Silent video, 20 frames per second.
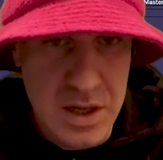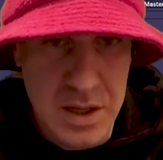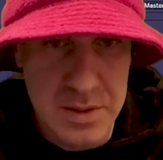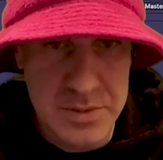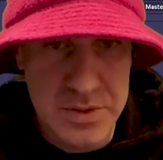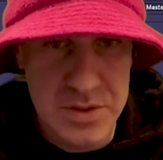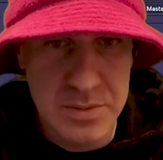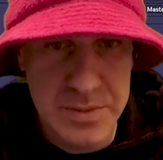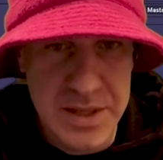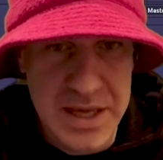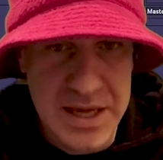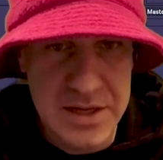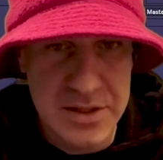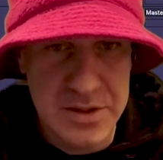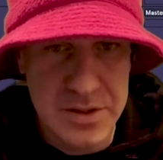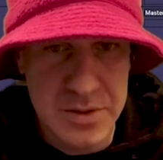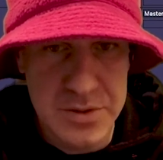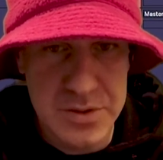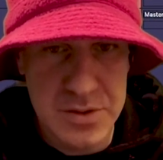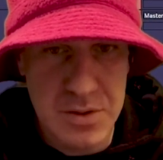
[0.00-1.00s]
So let me edit
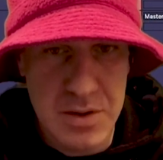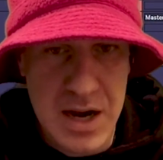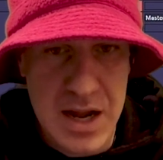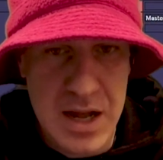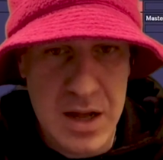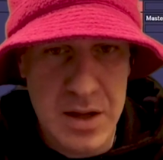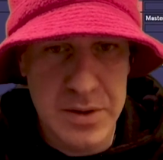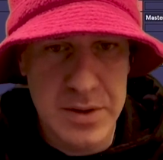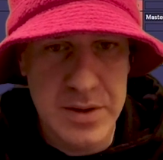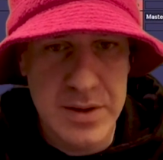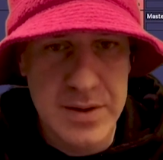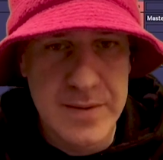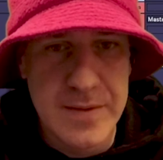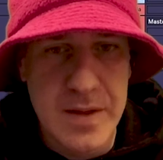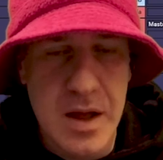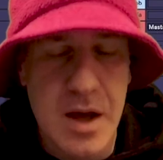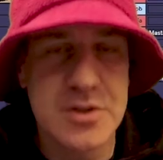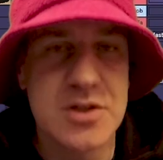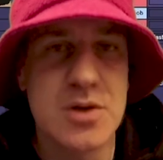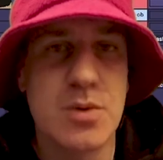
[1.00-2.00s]
those around.
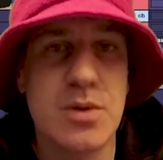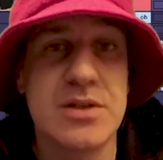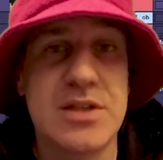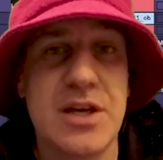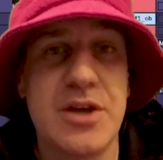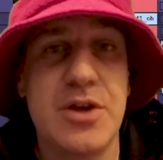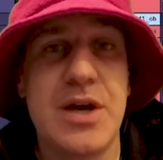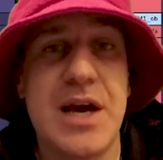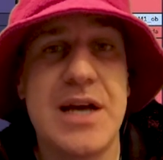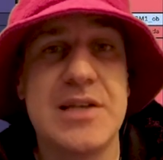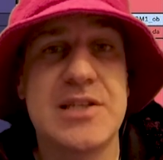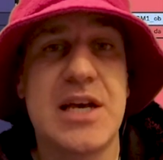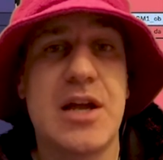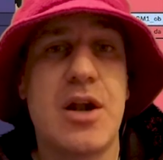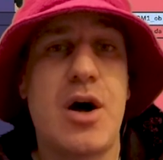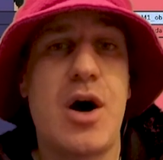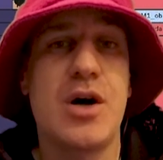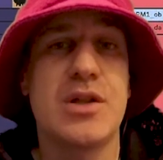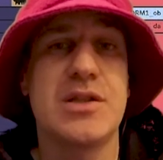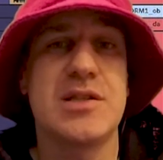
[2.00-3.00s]
Also, I want to tell you guys
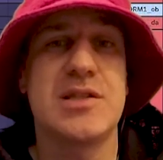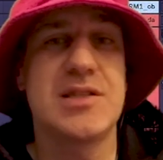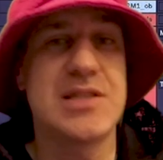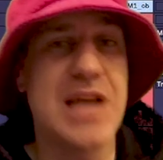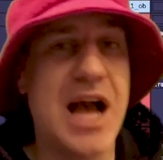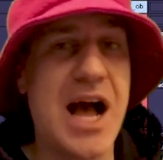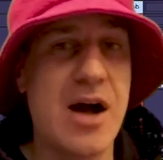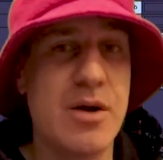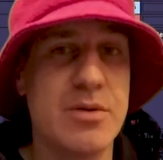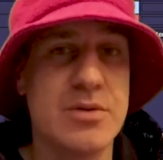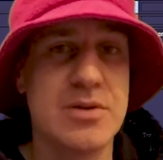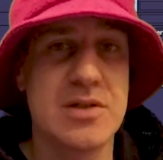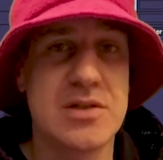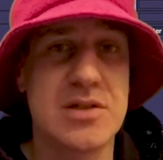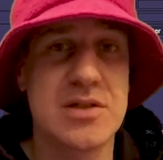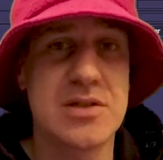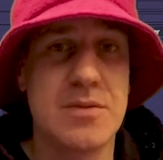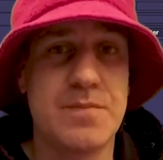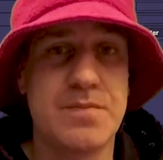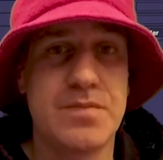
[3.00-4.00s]
that all the
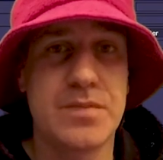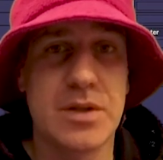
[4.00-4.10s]
sounds